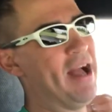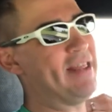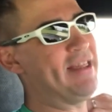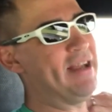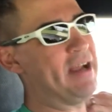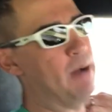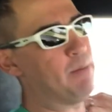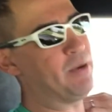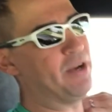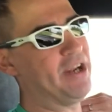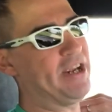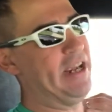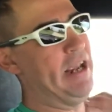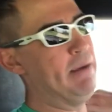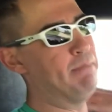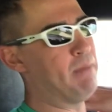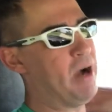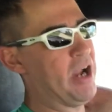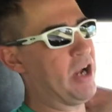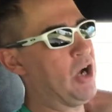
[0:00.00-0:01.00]
I think I'm gonna
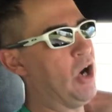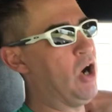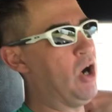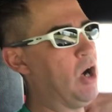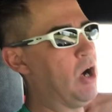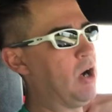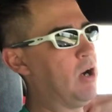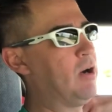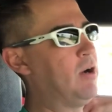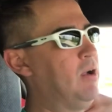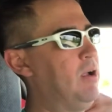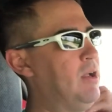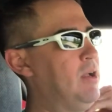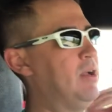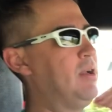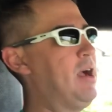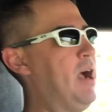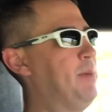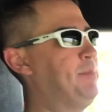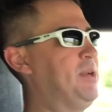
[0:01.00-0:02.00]
keep my car.
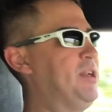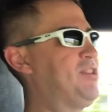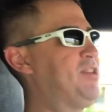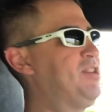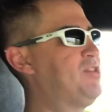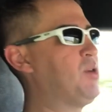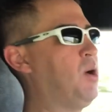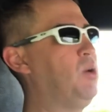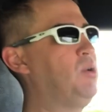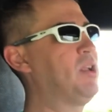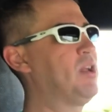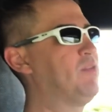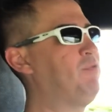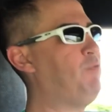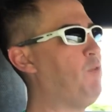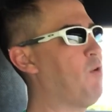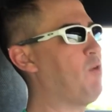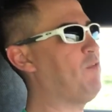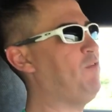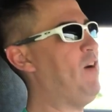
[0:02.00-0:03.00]
I mean, she's only
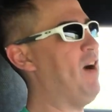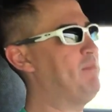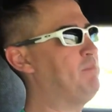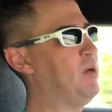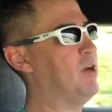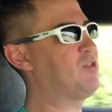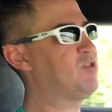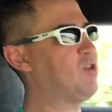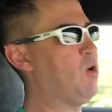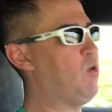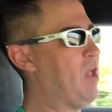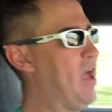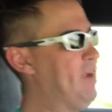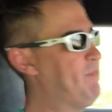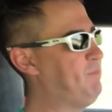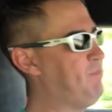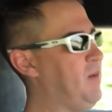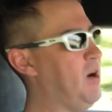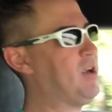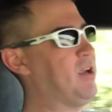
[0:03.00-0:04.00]
4 or 5 months old.
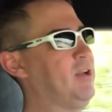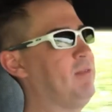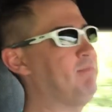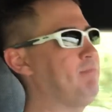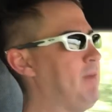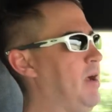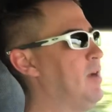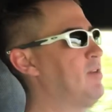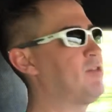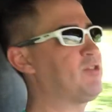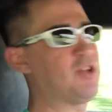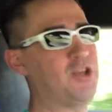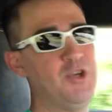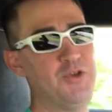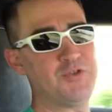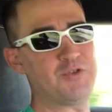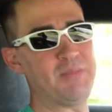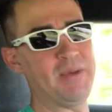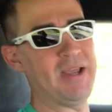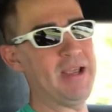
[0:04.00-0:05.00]

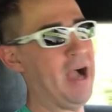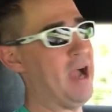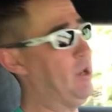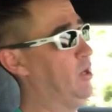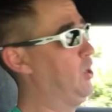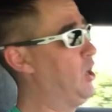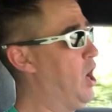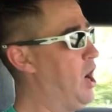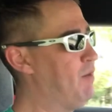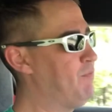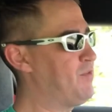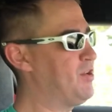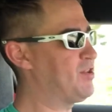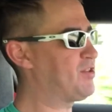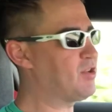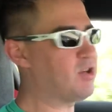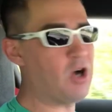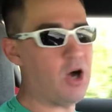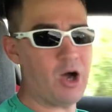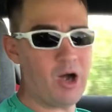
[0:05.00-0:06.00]
Excuse me, I love
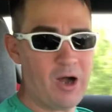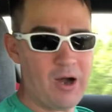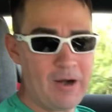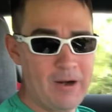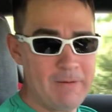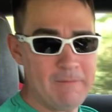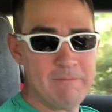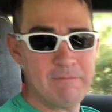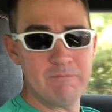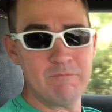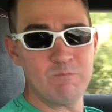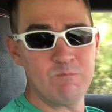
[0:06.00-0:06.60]
this car.